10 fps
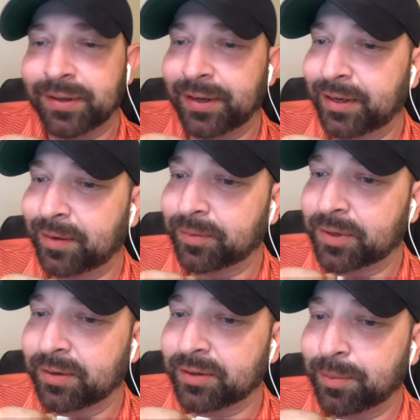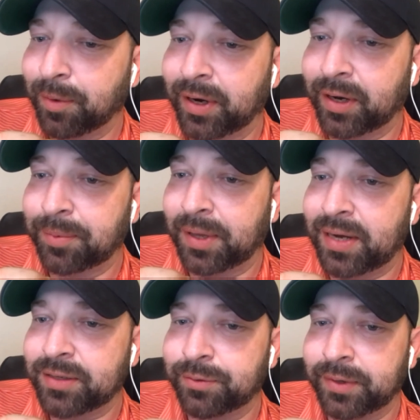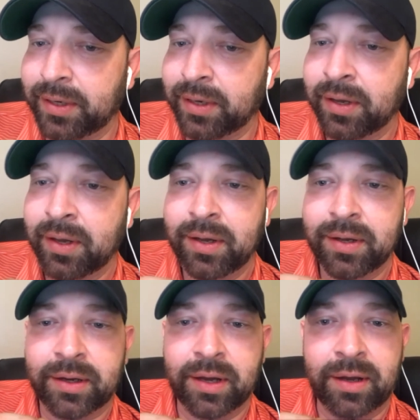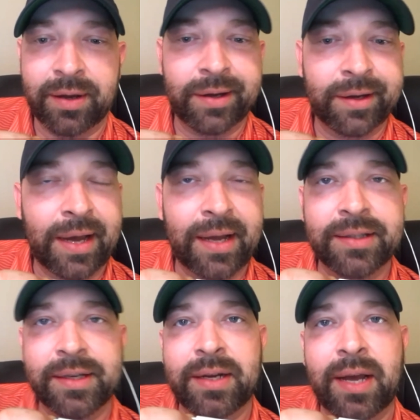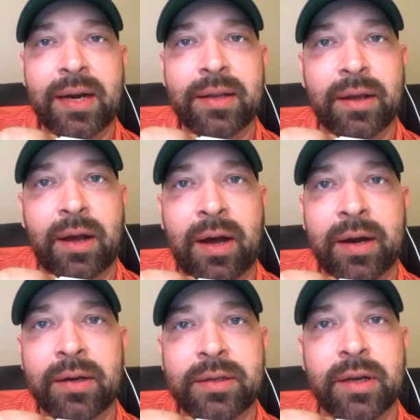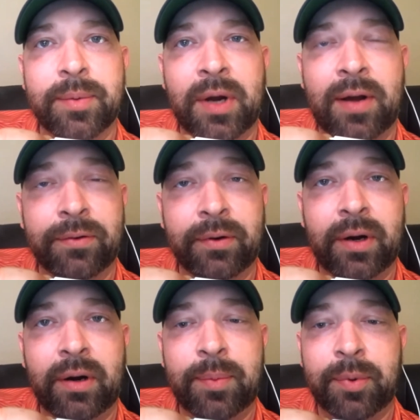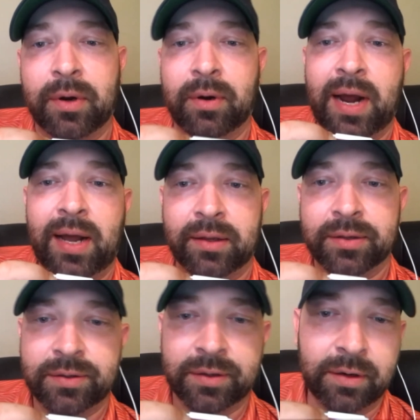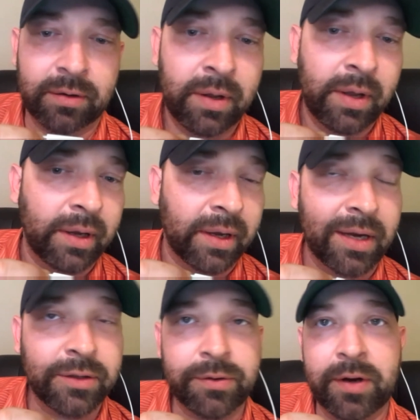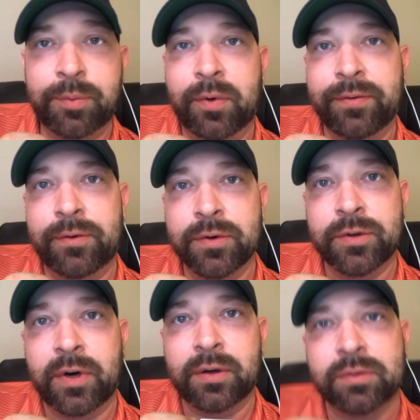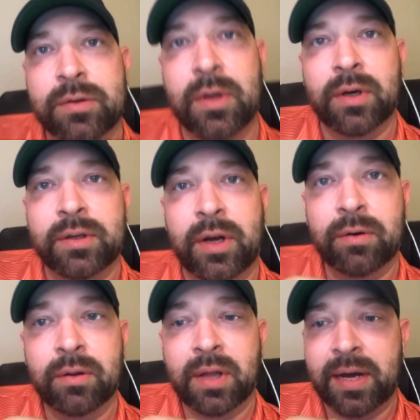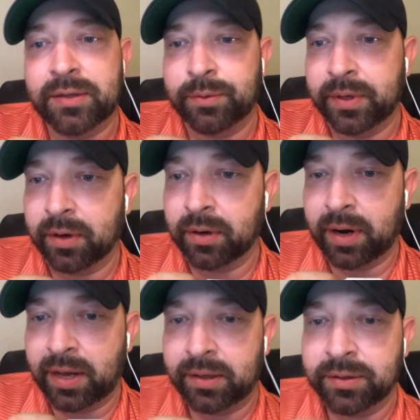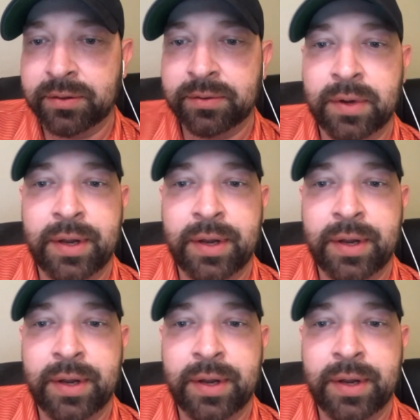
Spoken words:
To bring up last week, kind of had a T8 at the Honda. He's coming off a runner-up at Corrales, so gained 12.4 strokes total last week at Corrales.